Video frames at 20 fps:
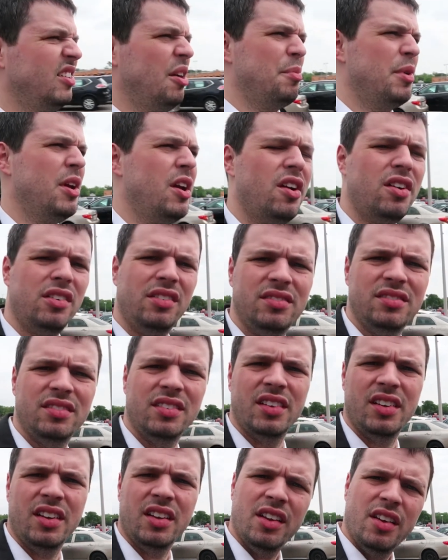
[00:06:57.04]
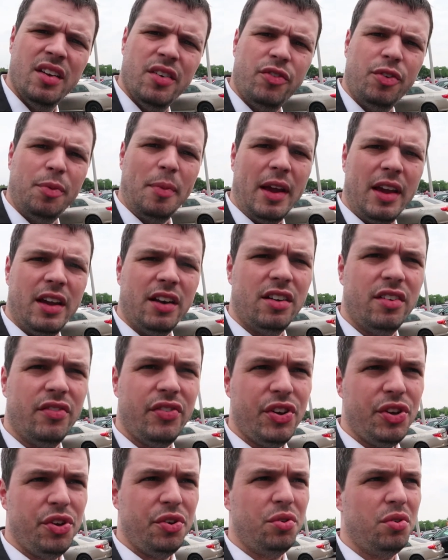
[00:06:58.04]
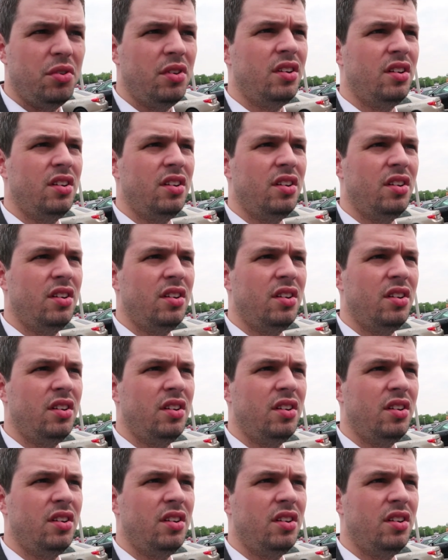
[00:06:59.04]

I'm here for my interview.